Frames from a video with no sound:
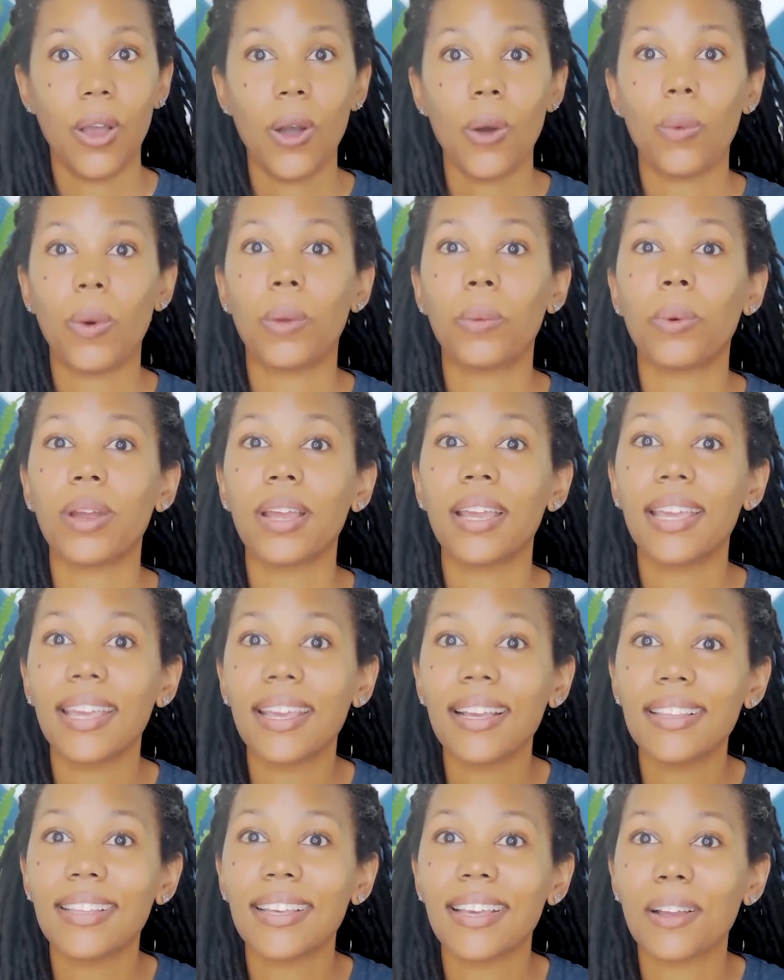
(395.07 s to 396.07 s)
When we're
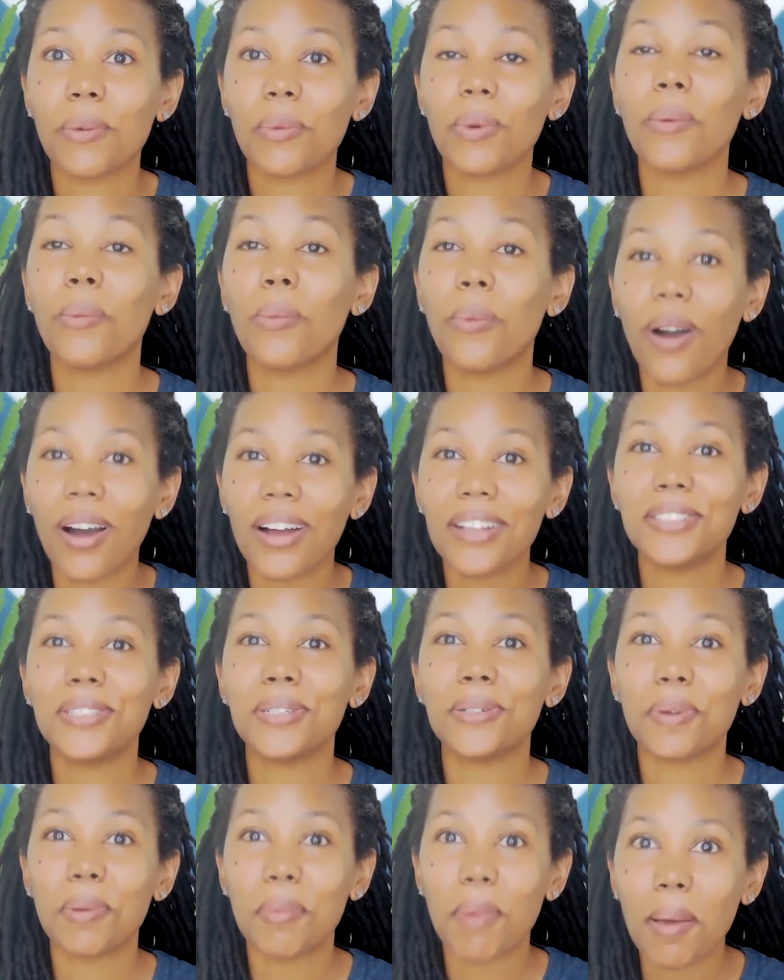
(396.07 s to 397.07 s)
healing, we want to
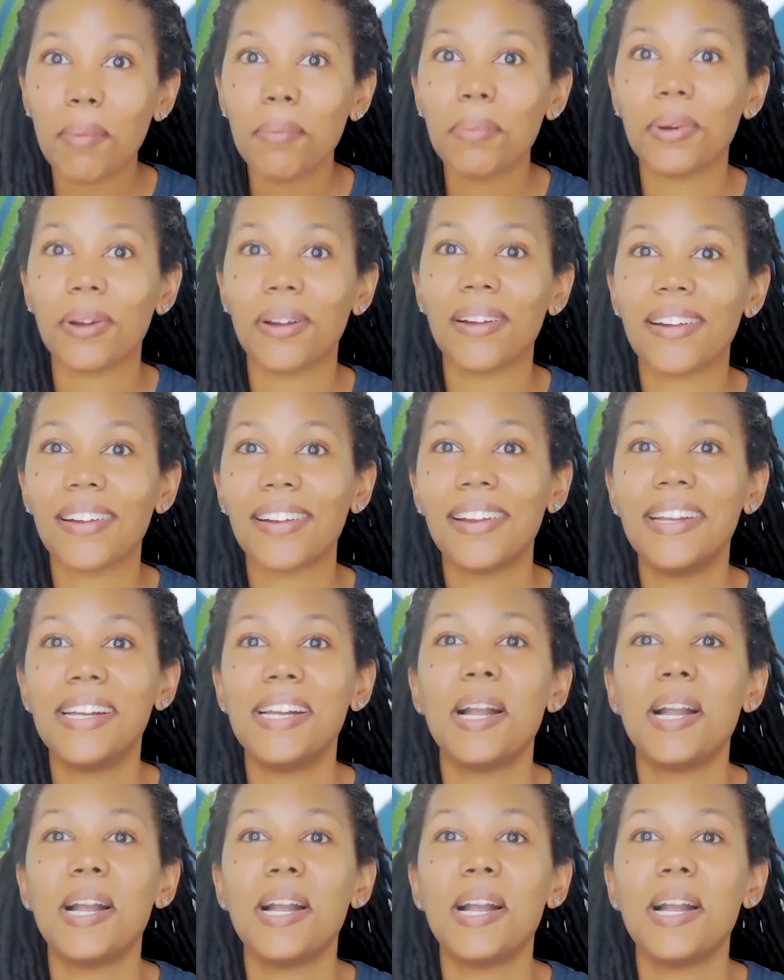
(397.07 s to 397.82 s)
remember.